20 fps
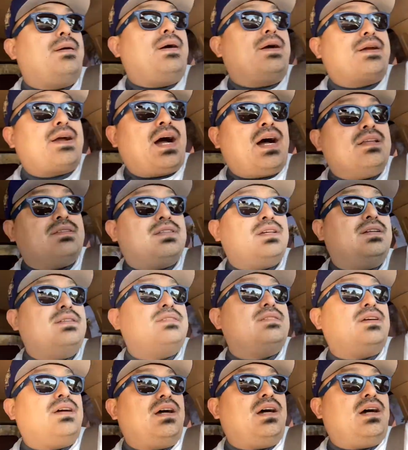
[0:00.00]
content,
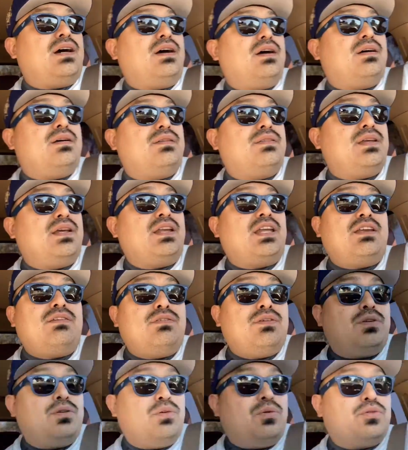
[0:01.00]
then
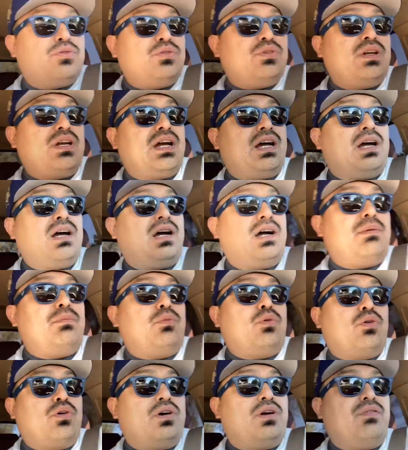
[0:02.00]
giving you
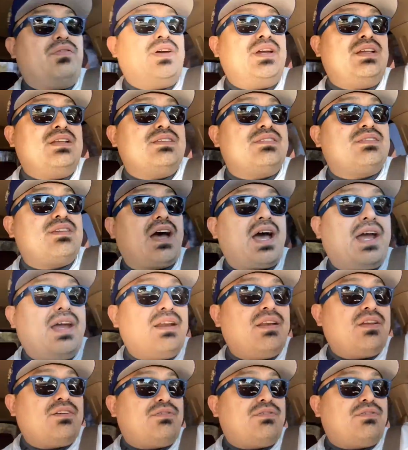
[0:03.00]
more of an insight as